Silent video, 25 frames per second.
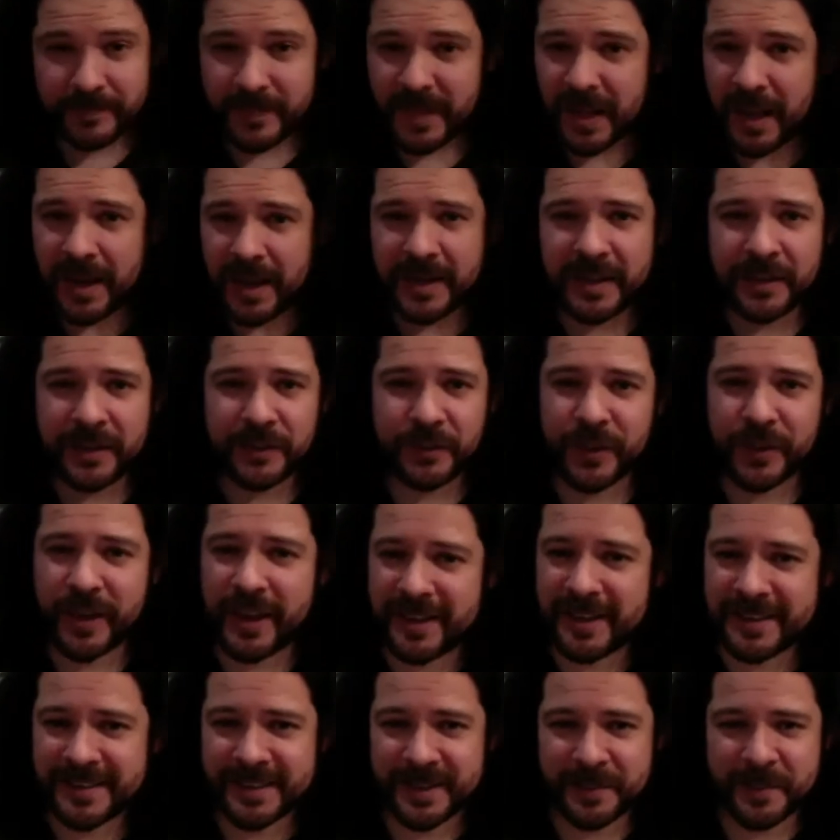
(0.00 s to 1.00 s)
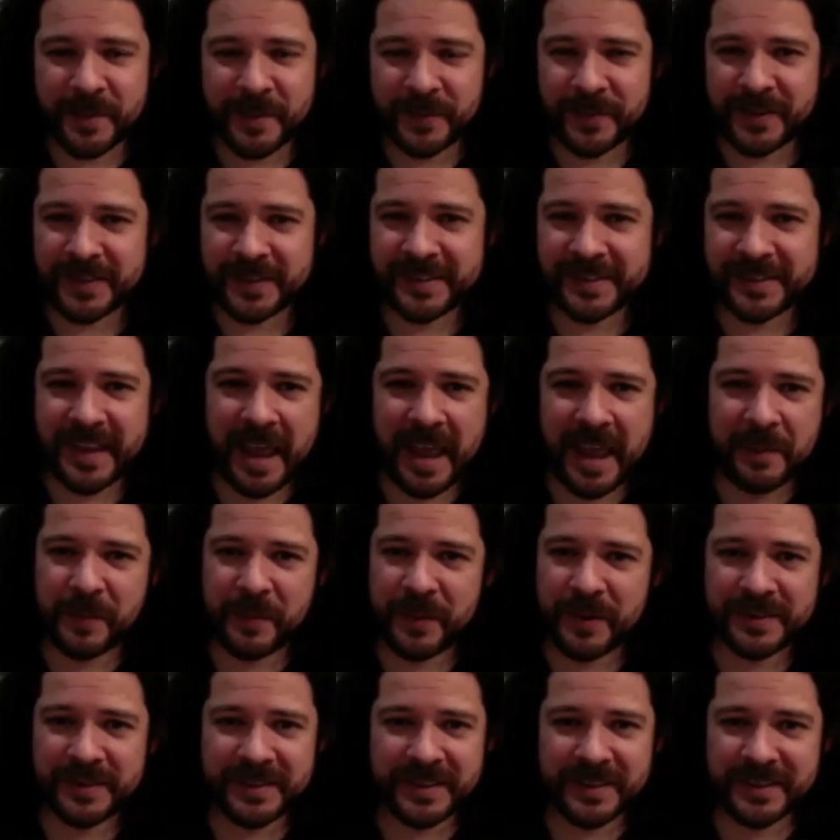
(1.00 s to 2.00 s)
I need to get some of these
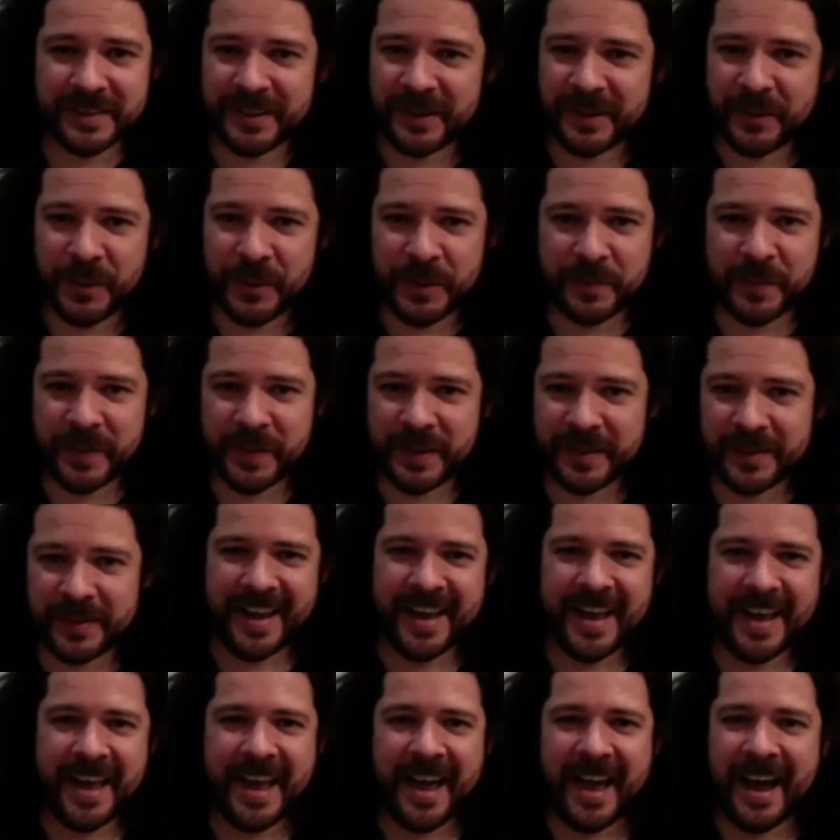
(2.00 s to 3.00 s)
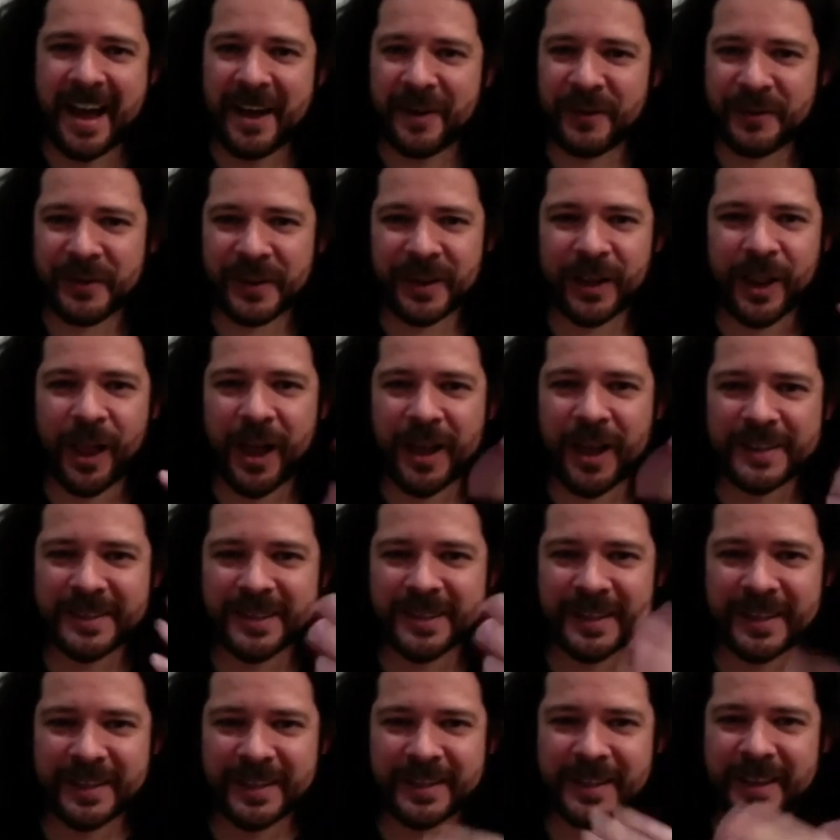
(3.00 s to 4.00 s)
cameras, this equipment out of the
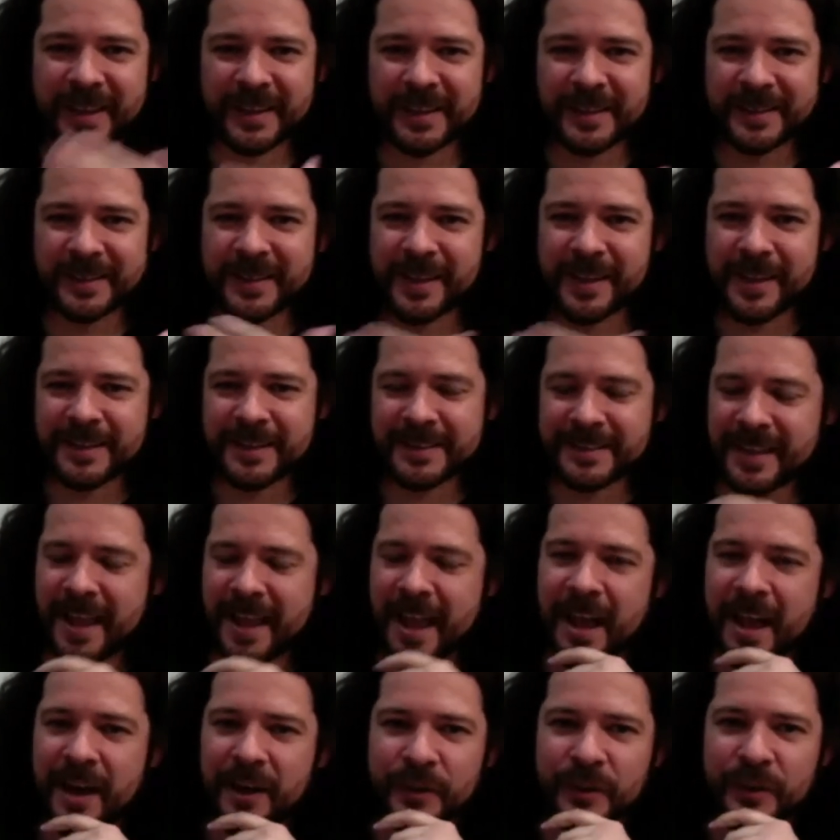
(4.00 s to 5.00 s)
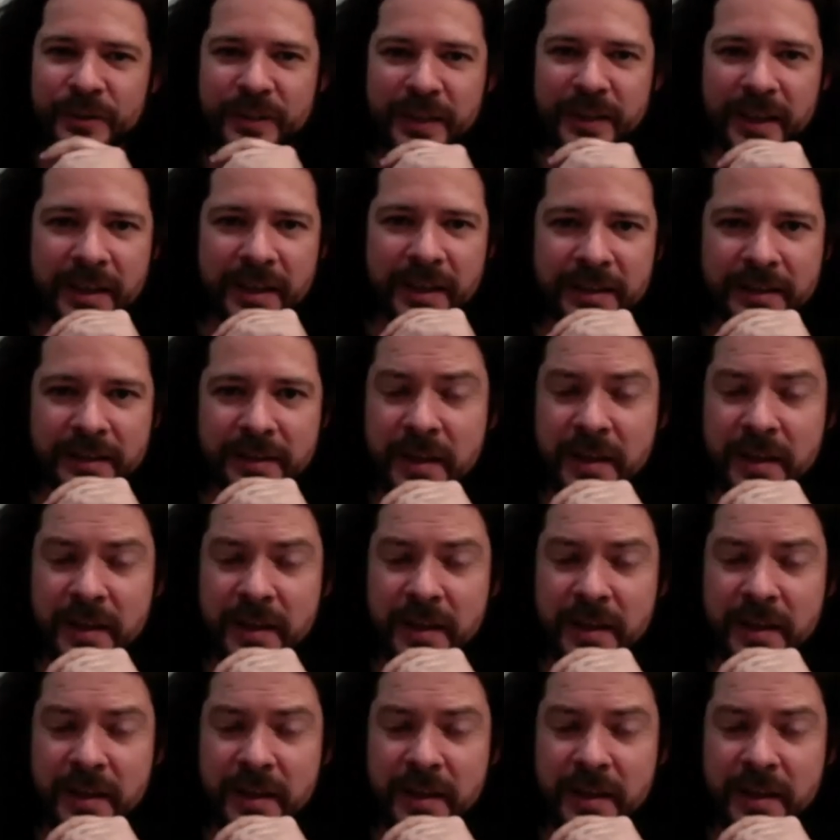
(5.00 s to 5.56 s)
closet, get the dust out, and